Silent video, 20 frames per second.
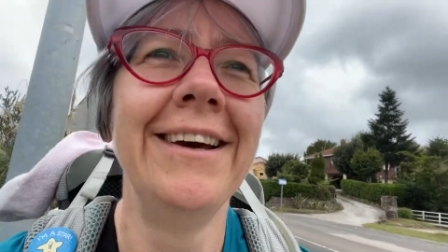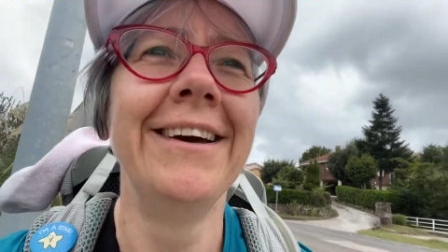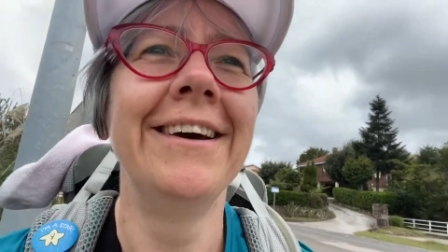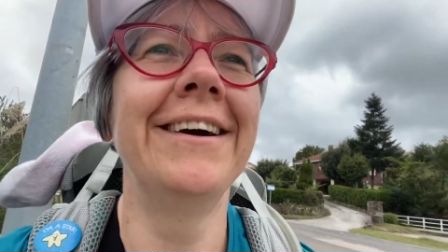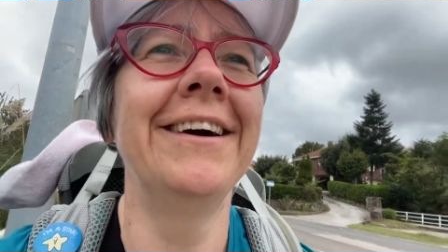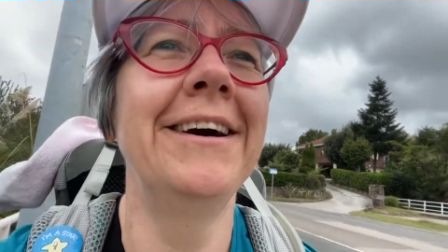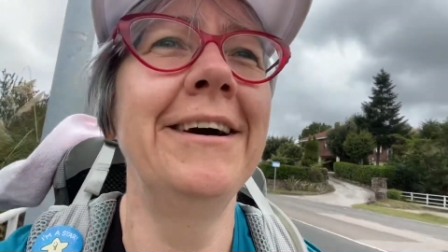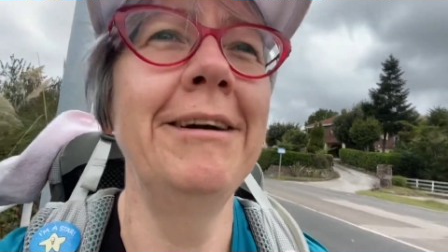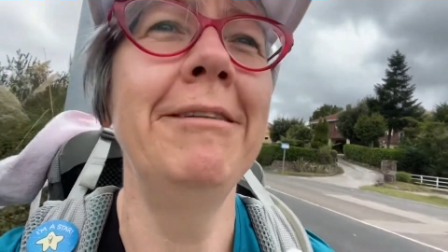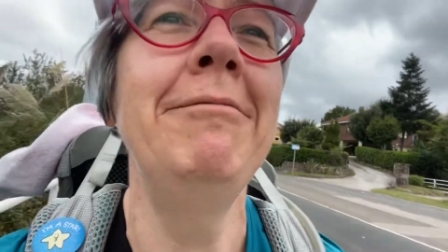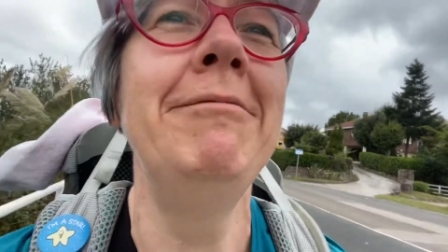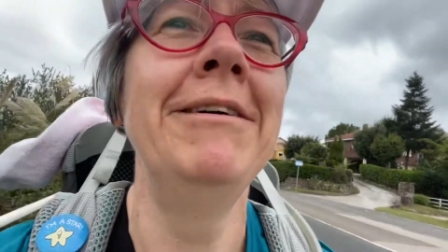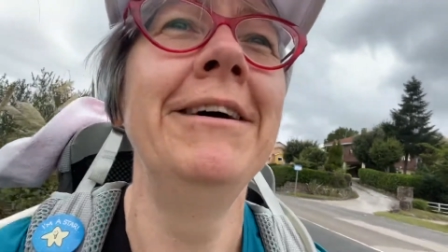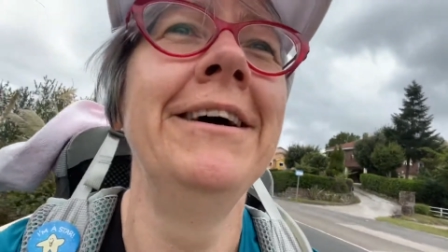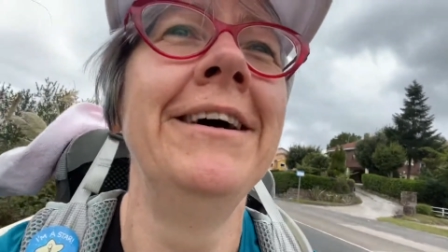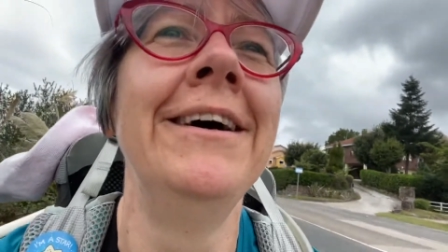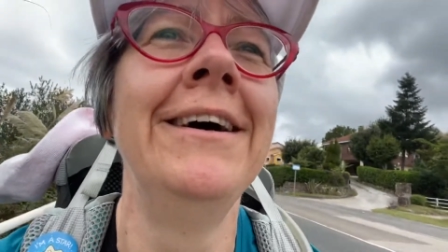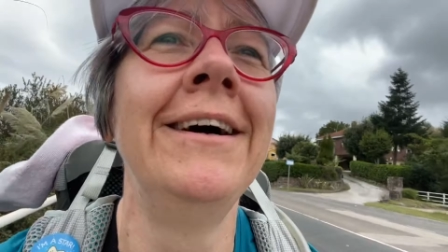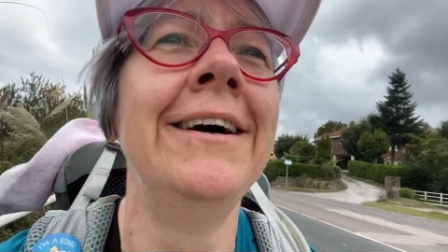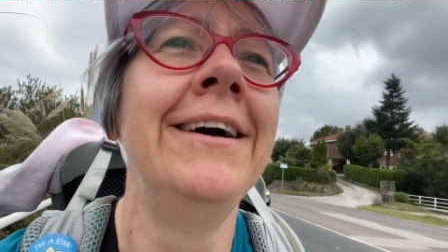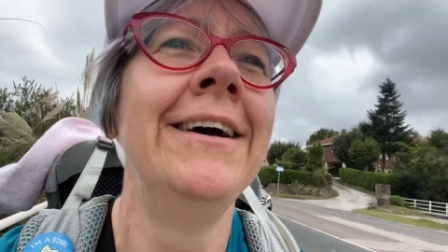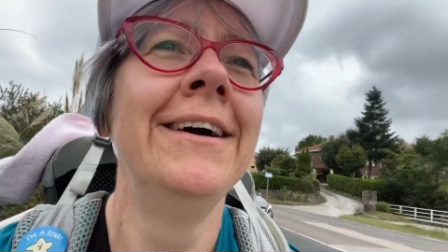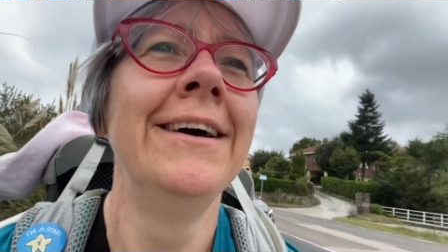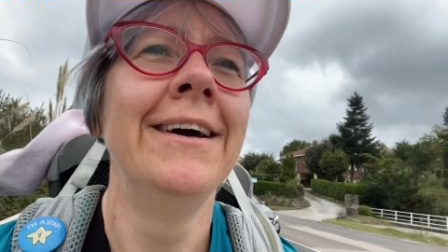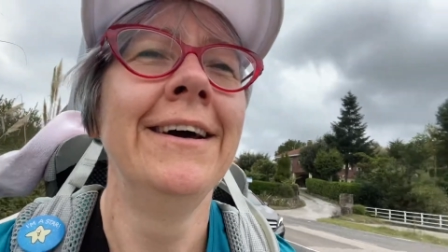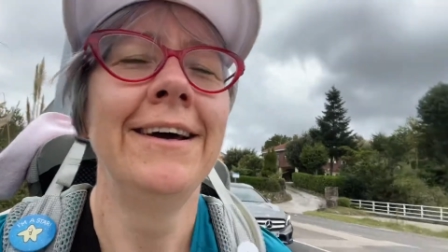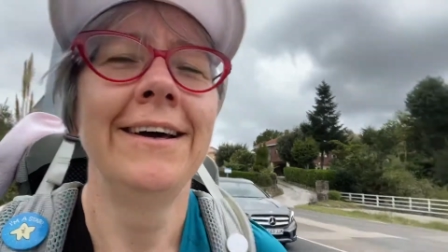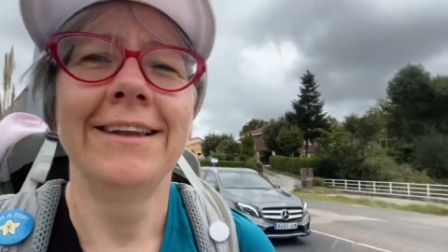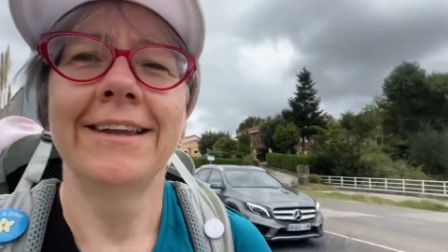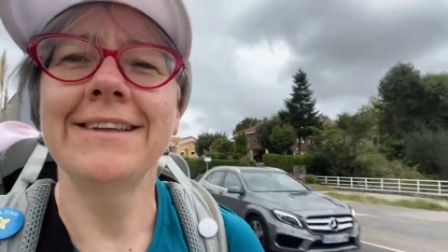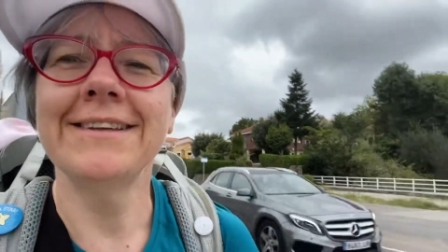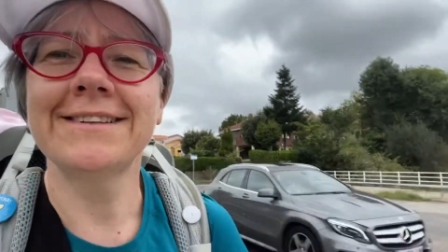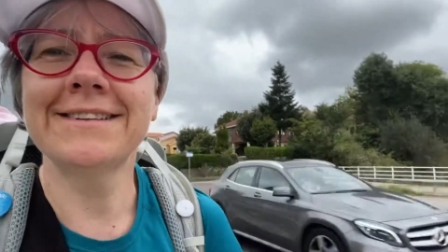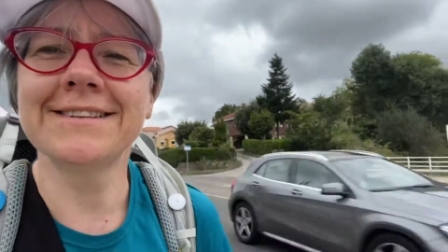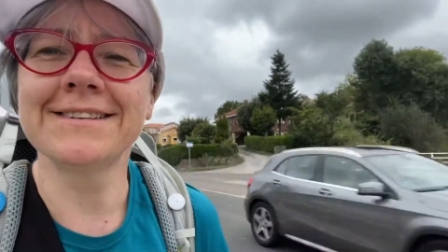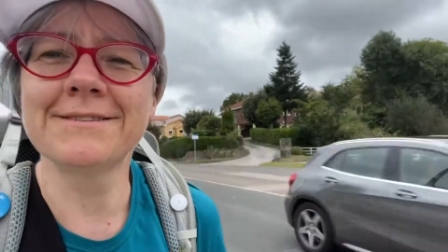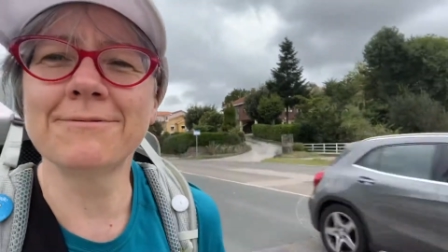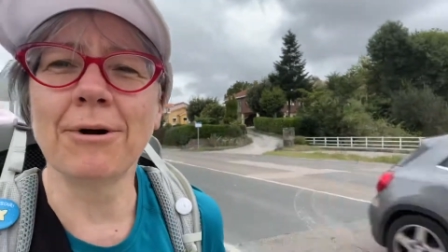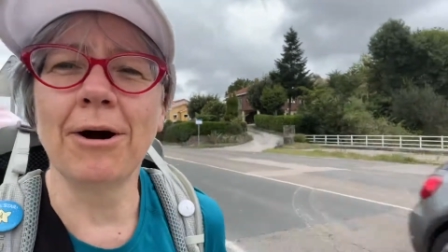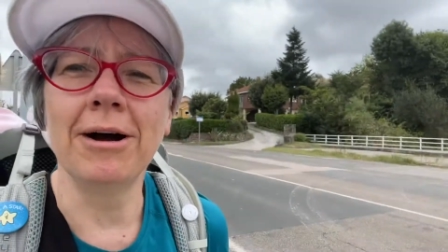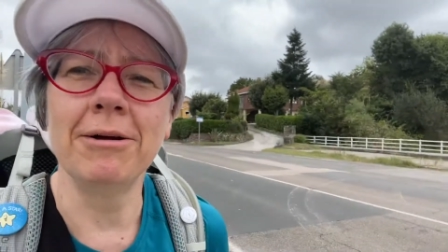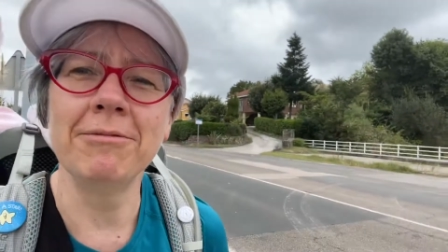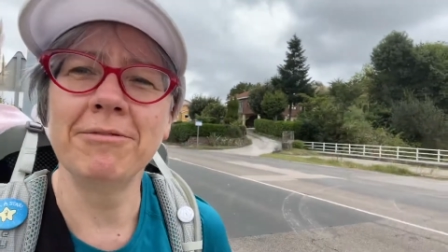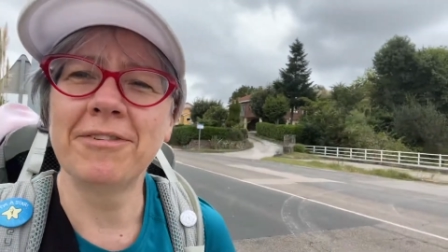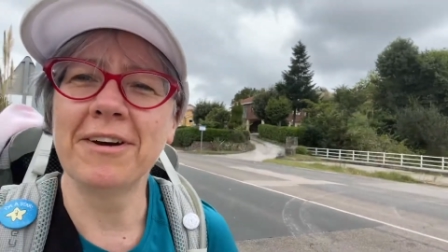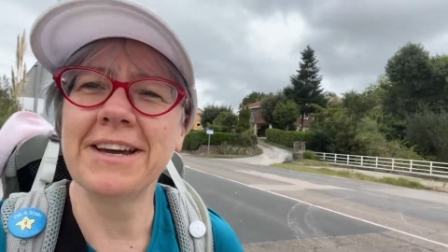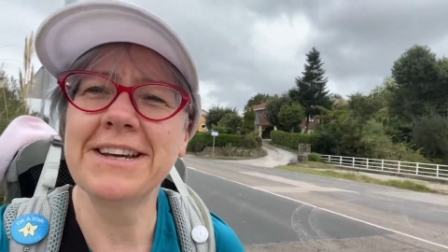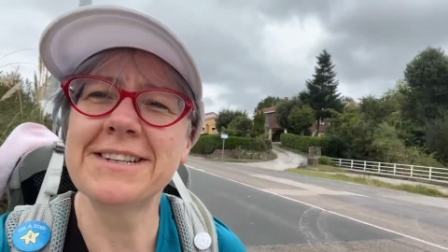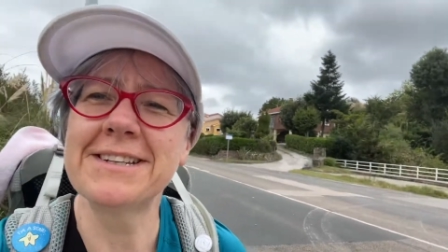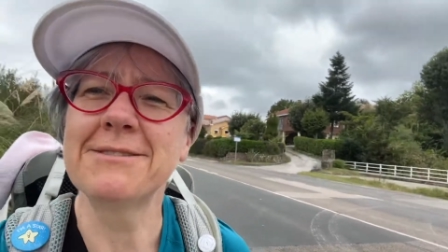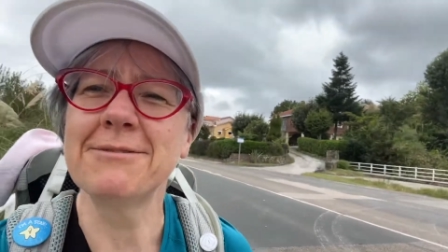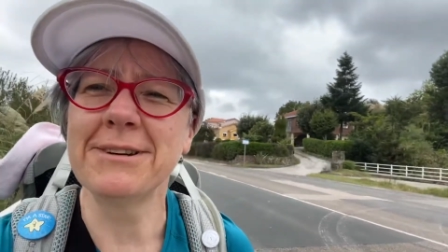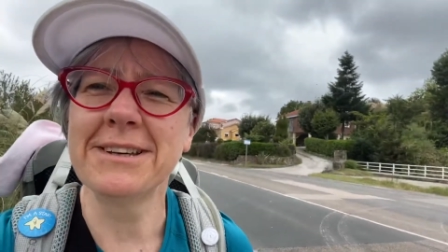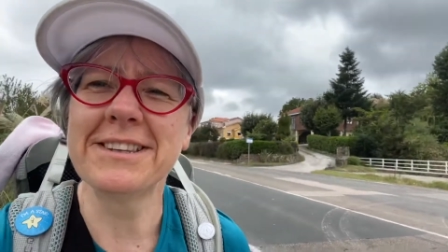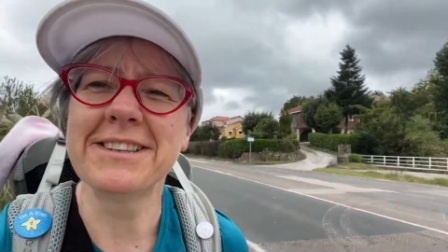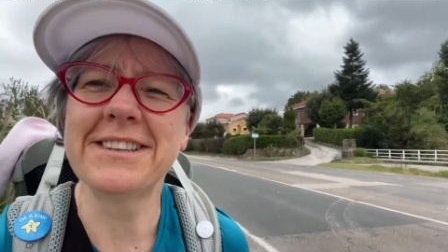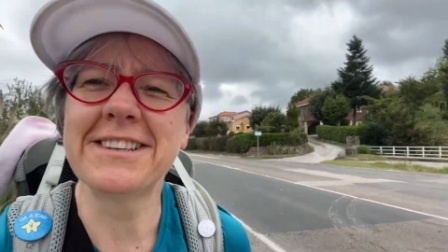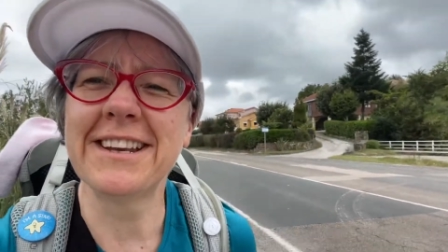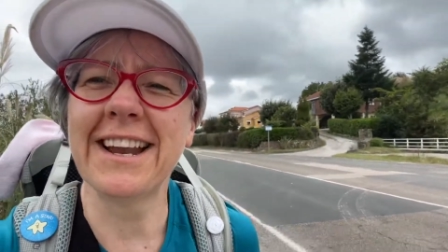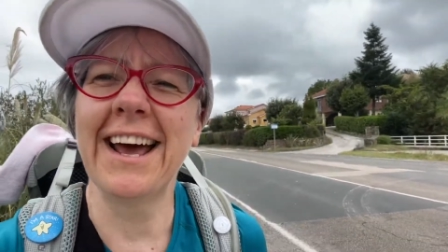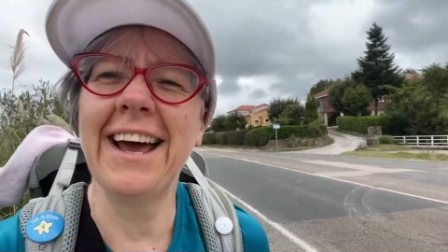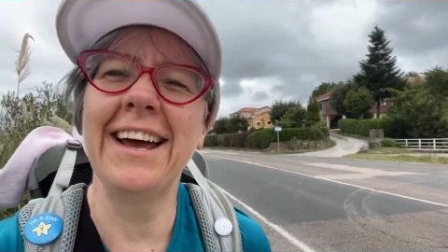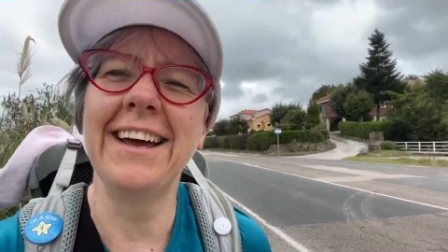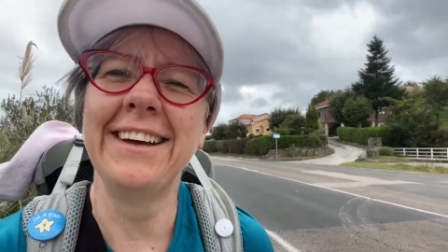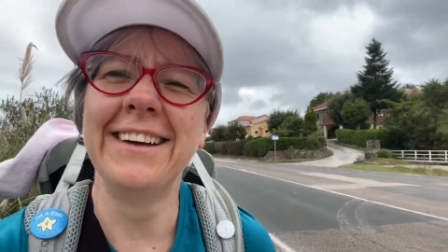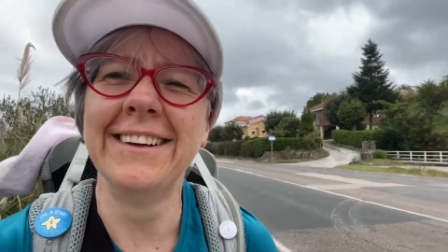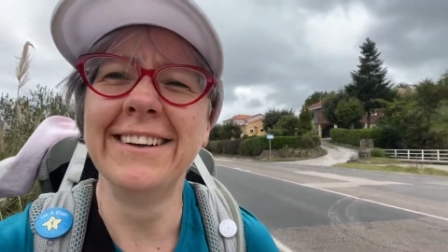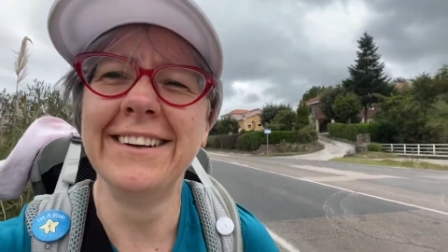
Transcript: Um, this is what I'm faced with today.